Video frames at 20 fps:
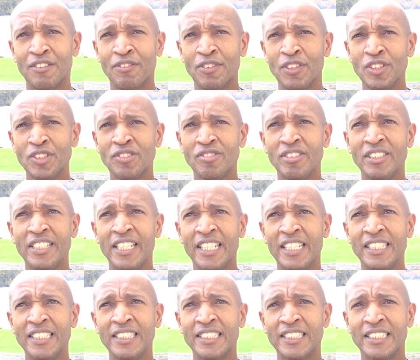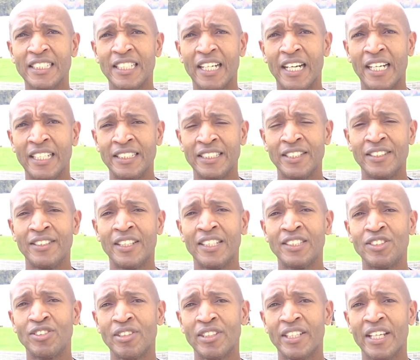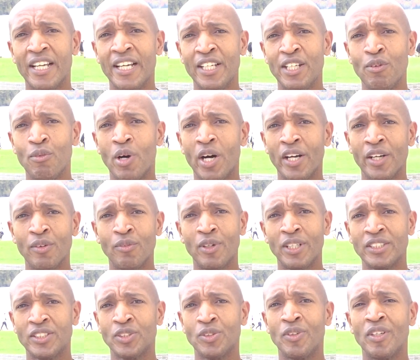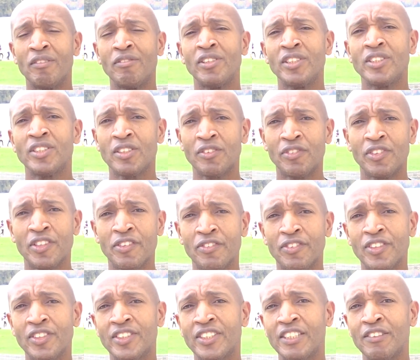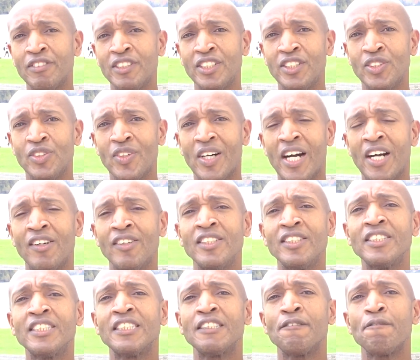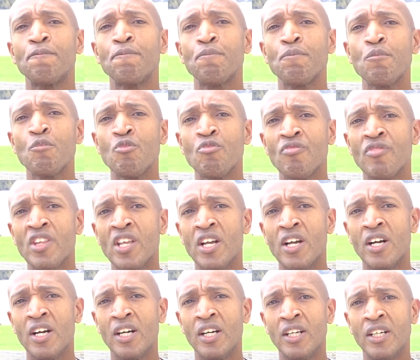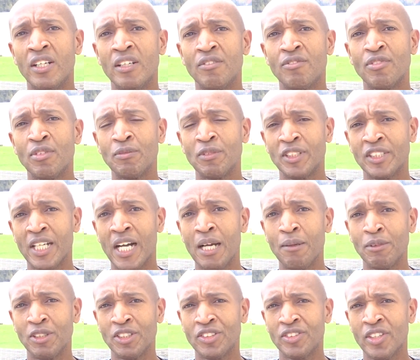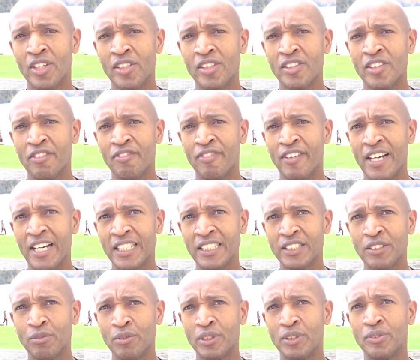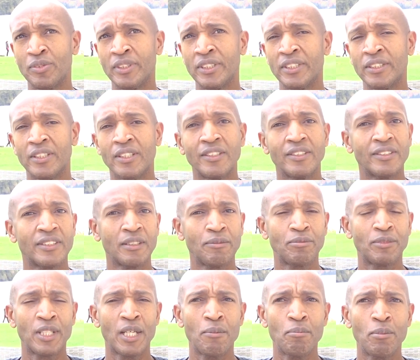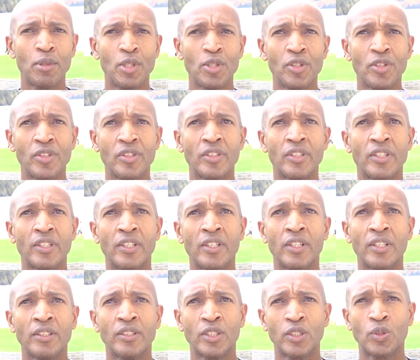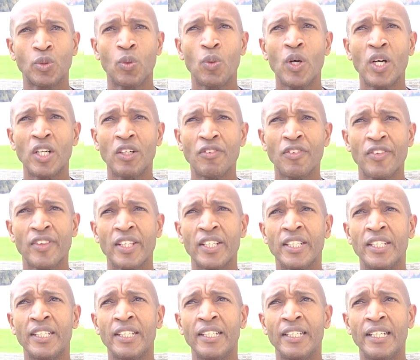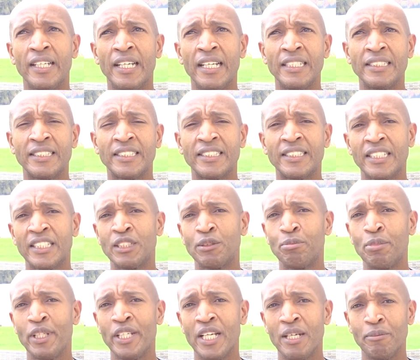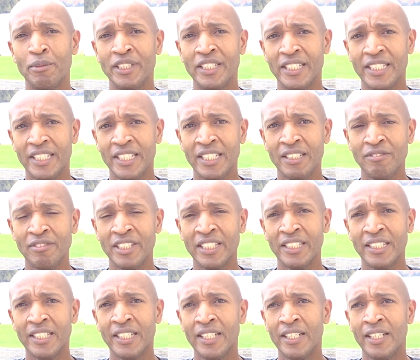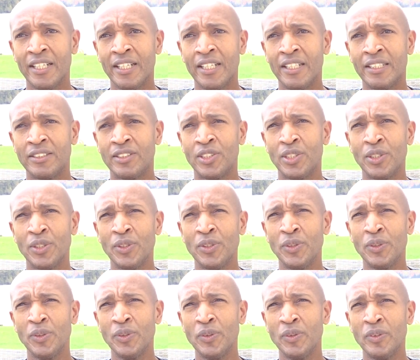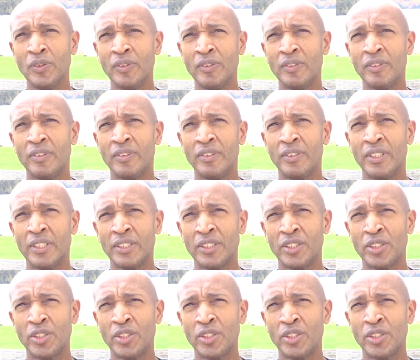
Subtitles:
first 3 days I did not drink any water whatsoever. So for the first 72 hours from the time I started the fast, which was September the 12th at 6 p.m. in the evening, to the